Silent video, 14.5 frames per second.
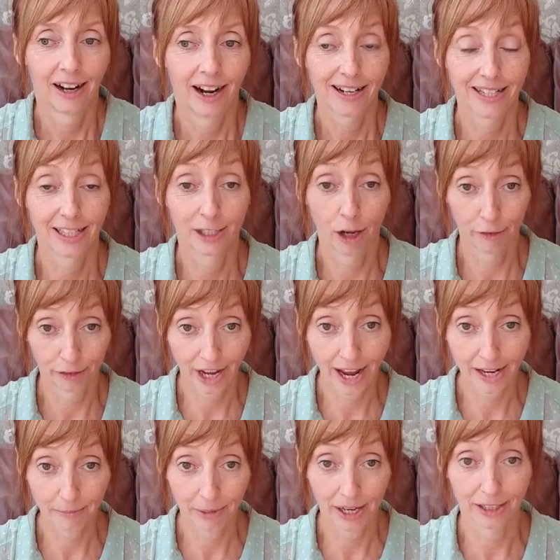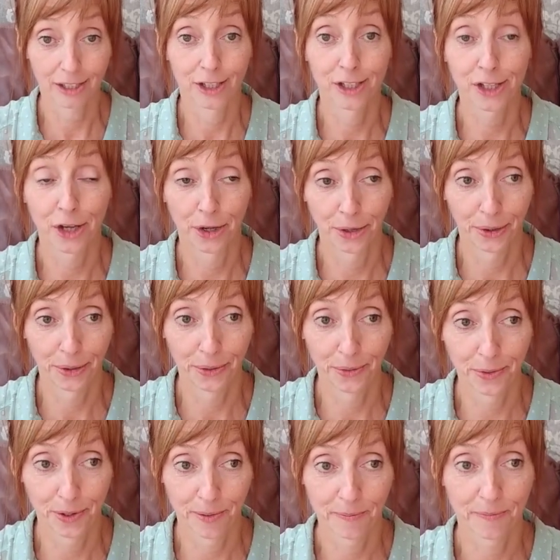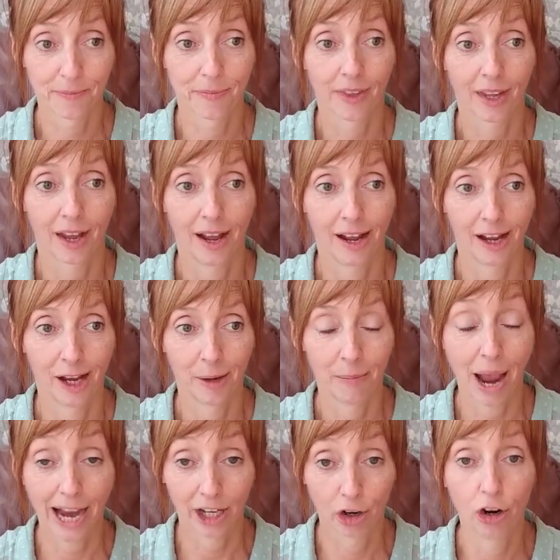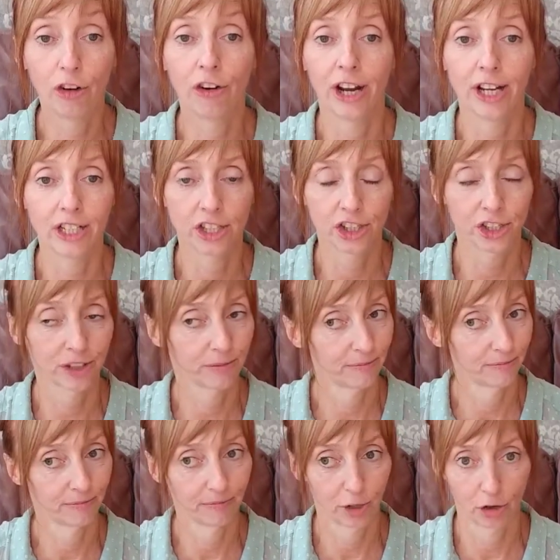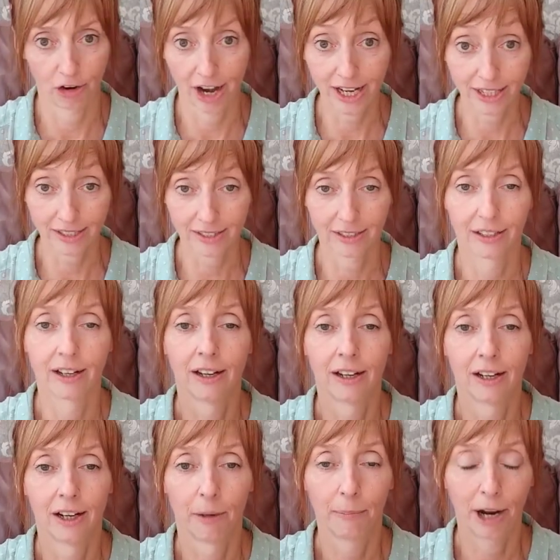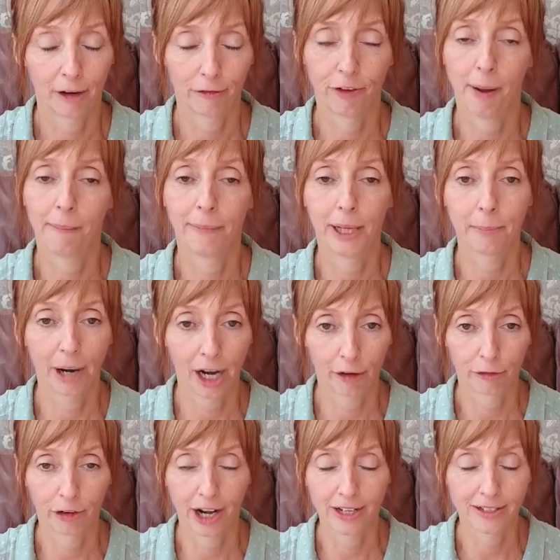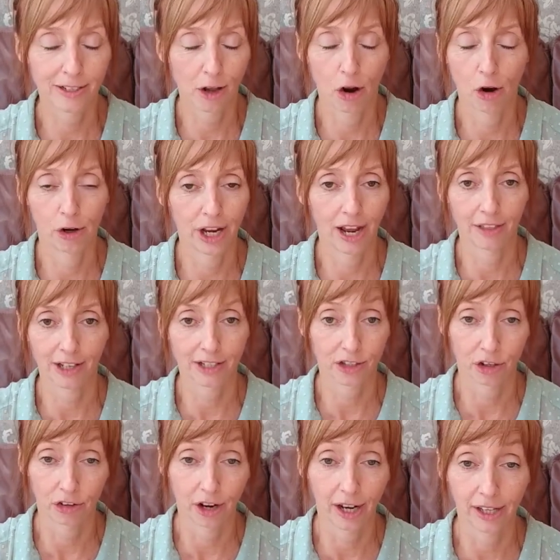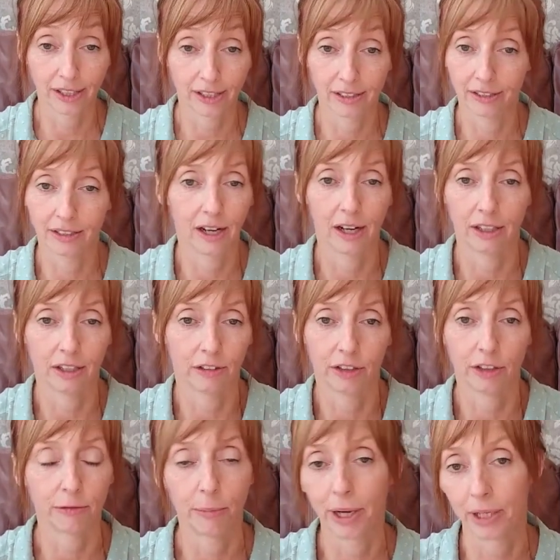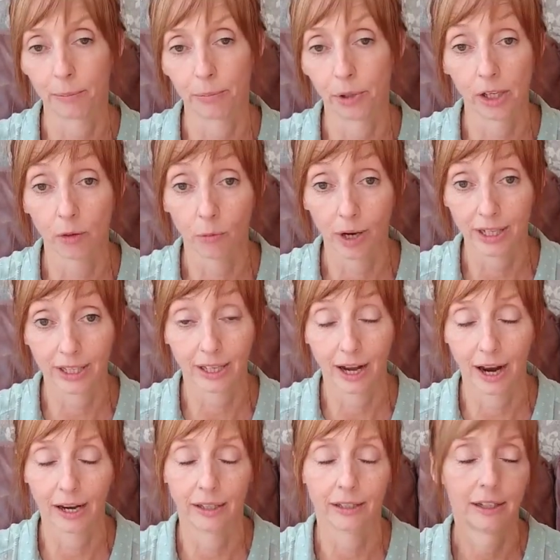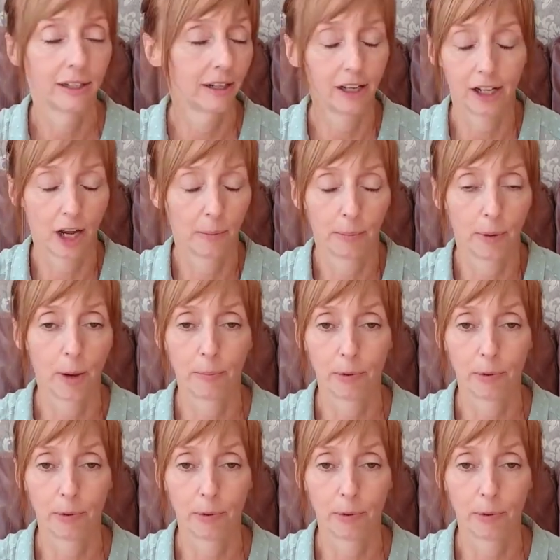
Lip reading: I see a lot of cake makers who, encouraged, great, by family, by friends, oh yeah, that's great, yeah, you've made a brilliant wedding cake, a